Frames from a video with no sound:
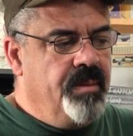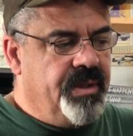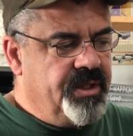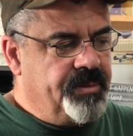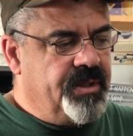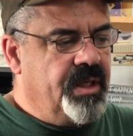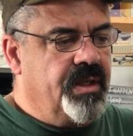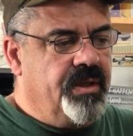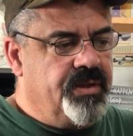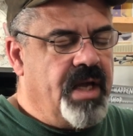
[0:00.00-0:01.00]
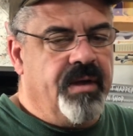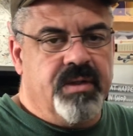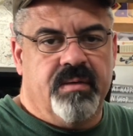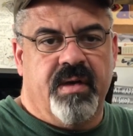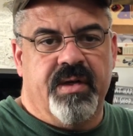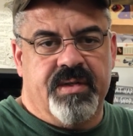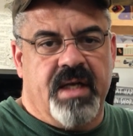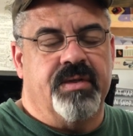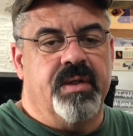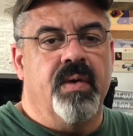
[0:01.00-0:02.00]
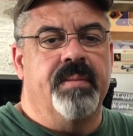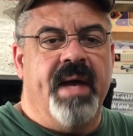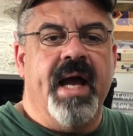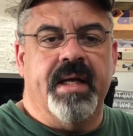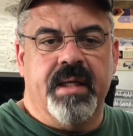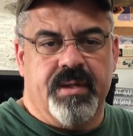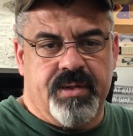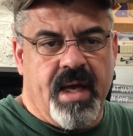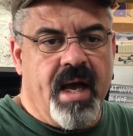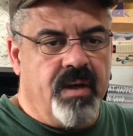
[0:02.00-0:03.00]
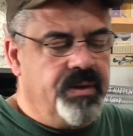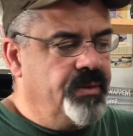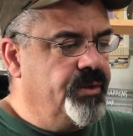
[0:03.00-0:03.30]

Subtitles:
But this particular Scout 2 rear end is actually going back in a Scout.